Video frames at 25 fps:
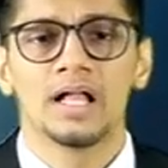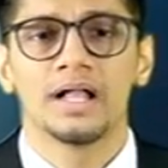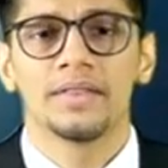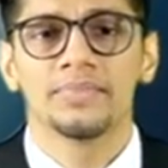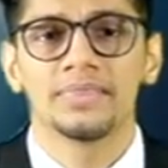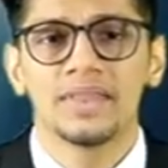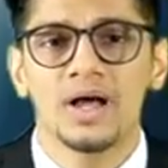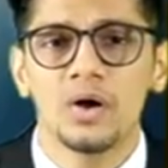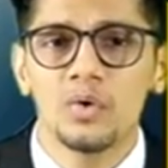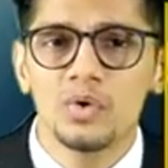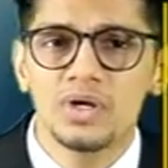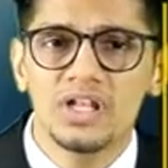
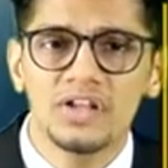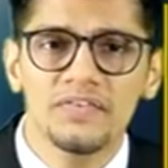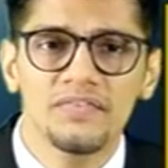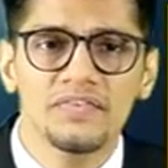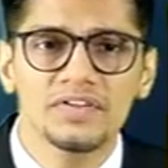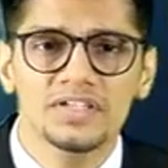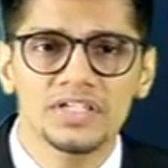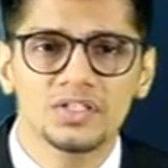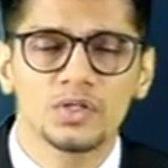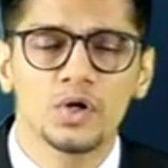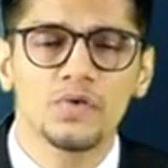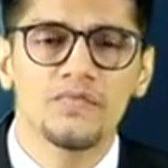Now
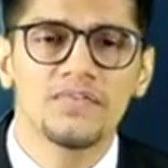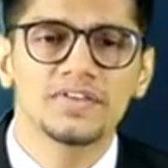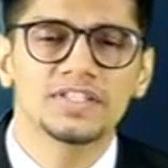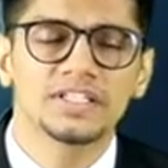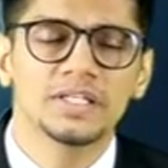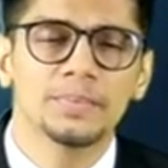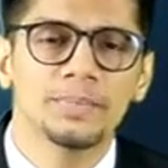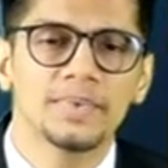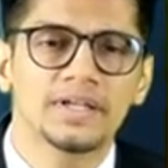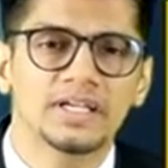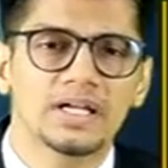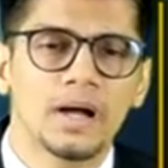division
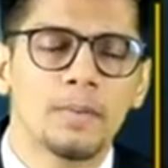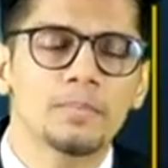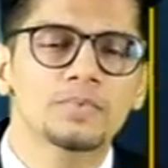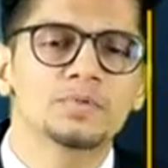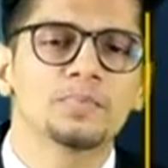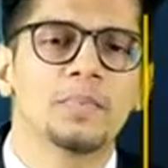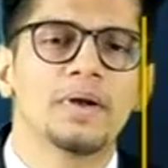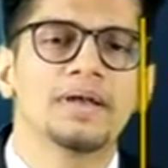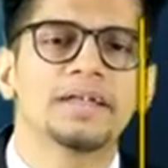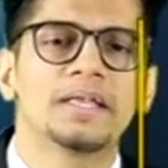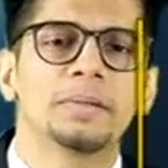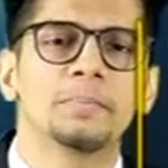obviously becomes
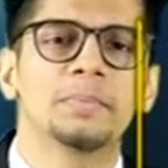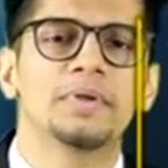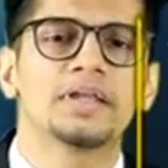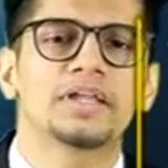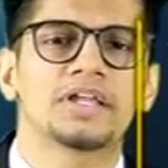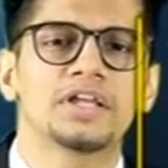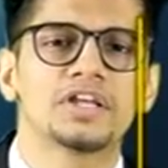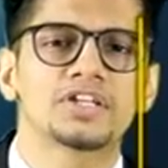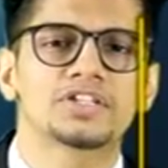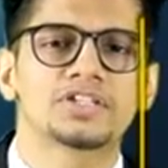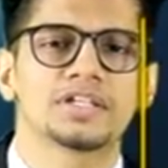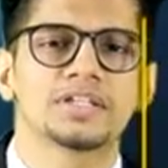
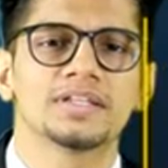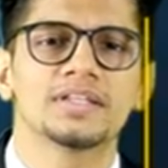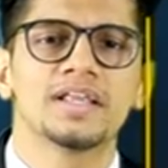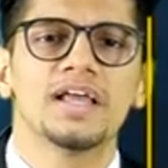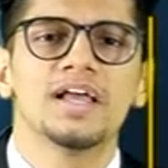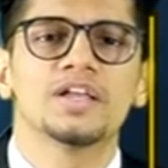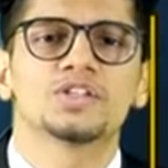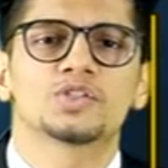multiplication,